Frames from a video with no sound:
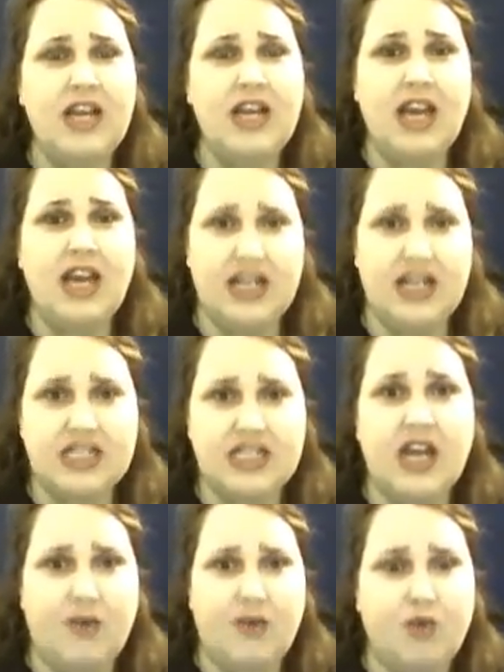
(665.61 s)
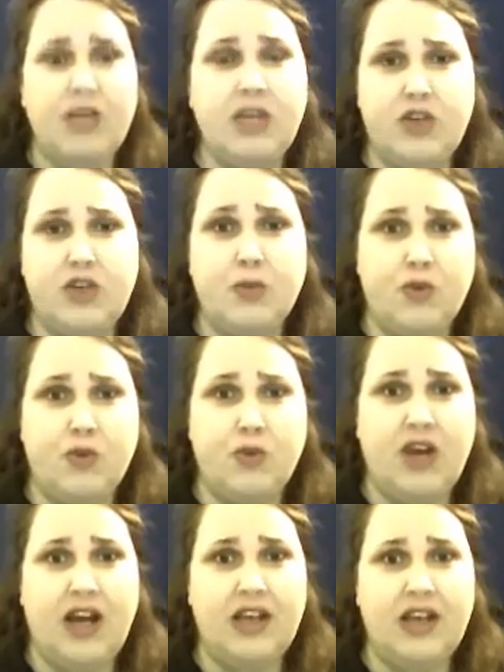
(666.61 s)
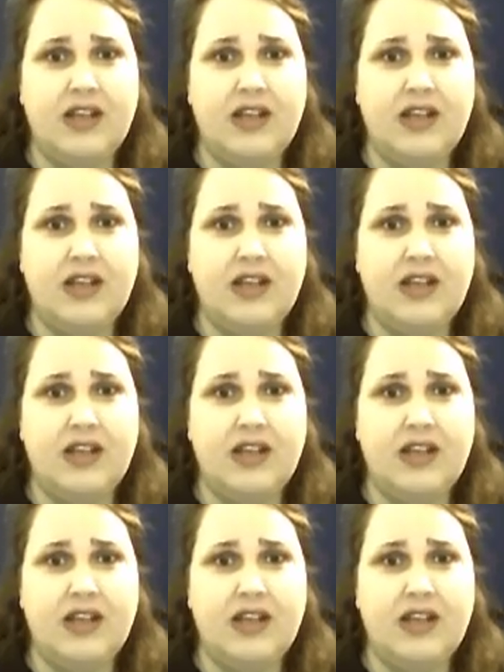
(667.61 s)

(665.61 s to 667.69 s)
and it's time for me to move on.